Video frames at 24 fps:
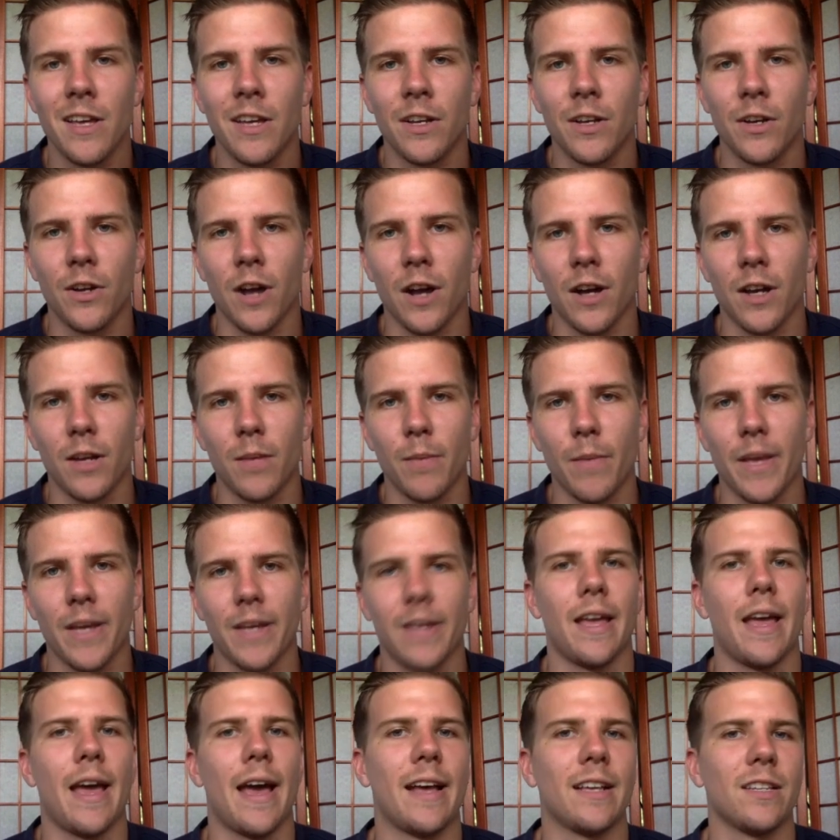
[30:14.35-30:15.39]
you're not going to
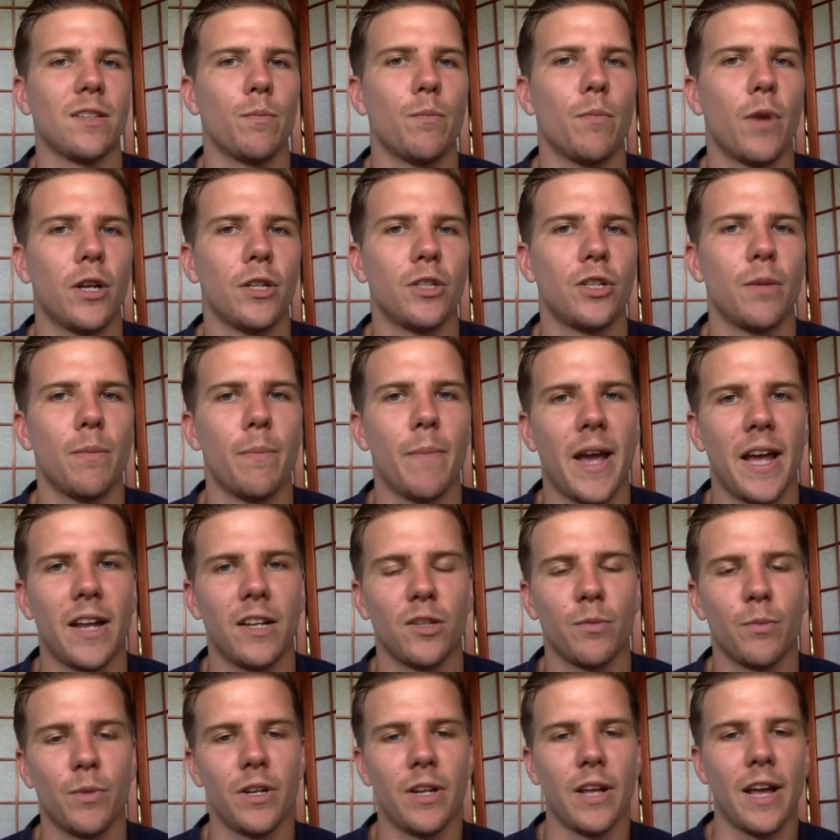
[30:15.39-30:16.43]
make as much in
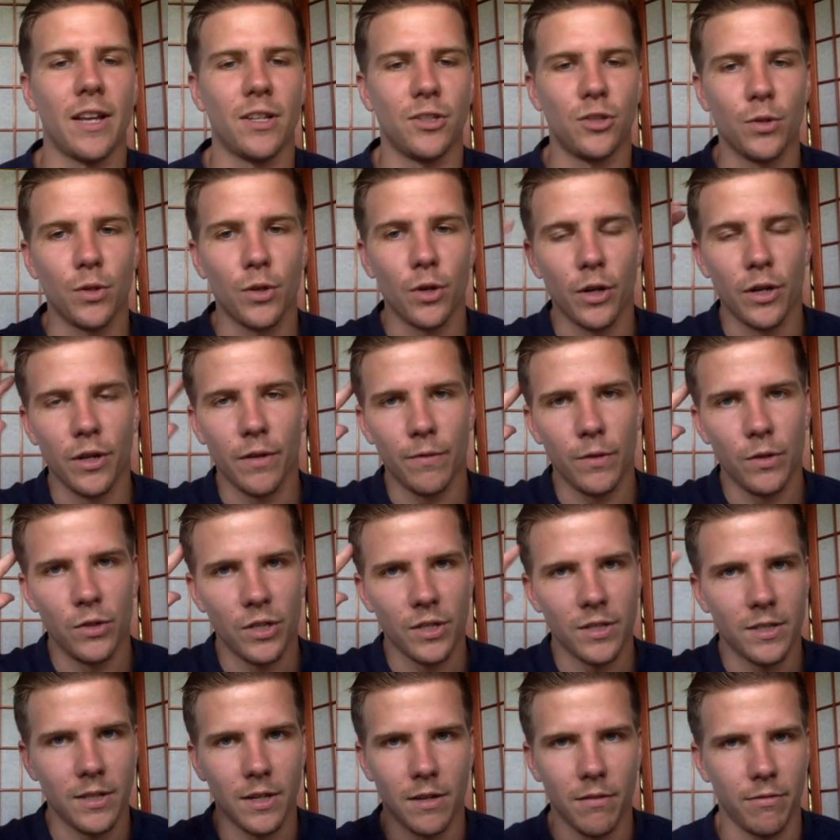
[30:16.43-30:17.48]
management as you could if you
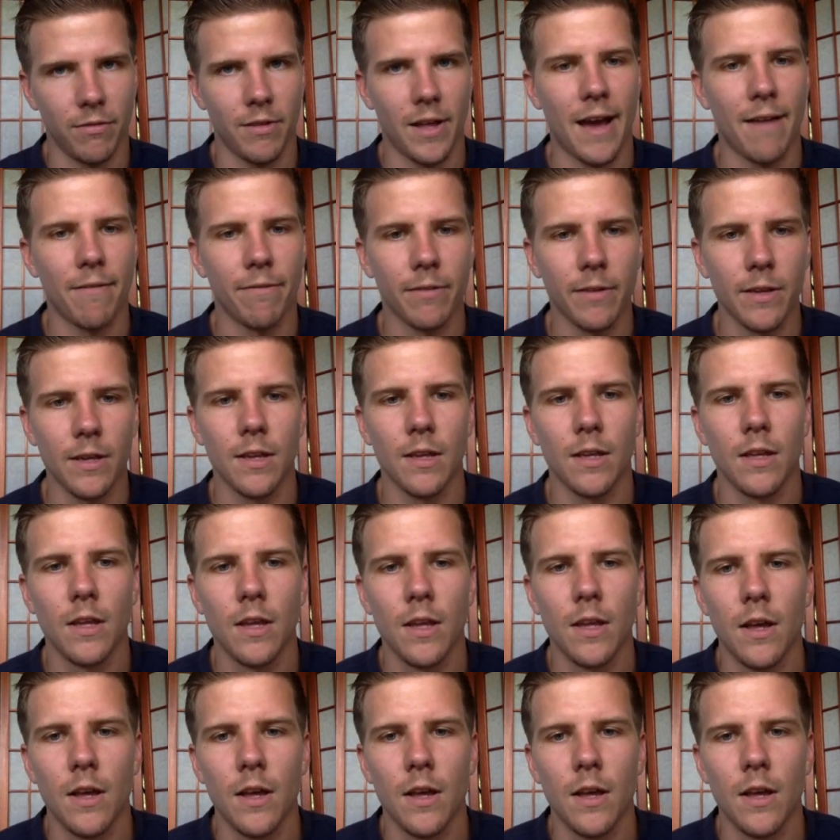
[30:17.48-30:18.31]
just did a flat fee.